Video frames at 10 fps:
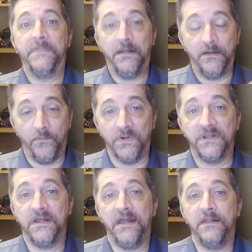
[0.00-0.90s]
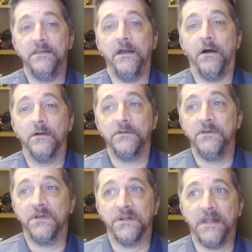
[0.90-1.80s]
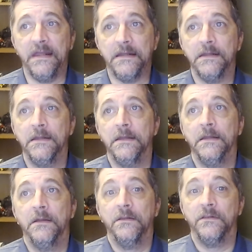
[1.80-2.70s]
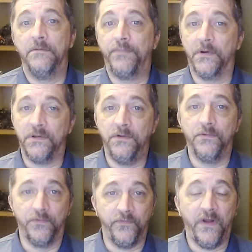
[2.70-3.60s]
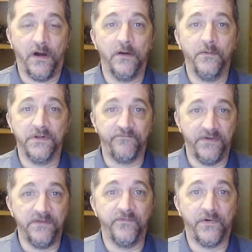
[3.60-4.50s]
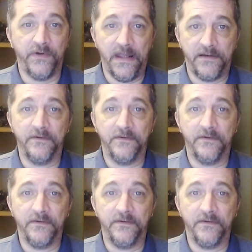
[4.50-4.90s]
once again, the art looks like the person who drew the art was a friend of the creator.